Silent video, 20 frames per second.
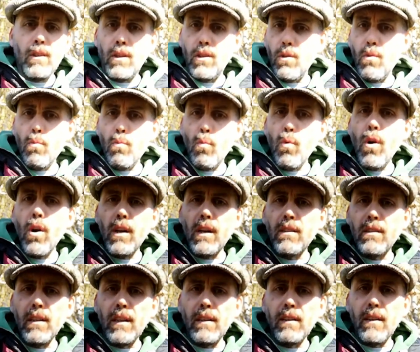you work
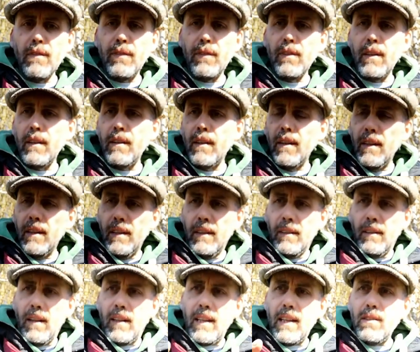and think differently.
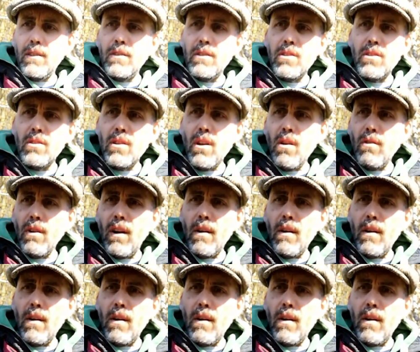I'll end on this note.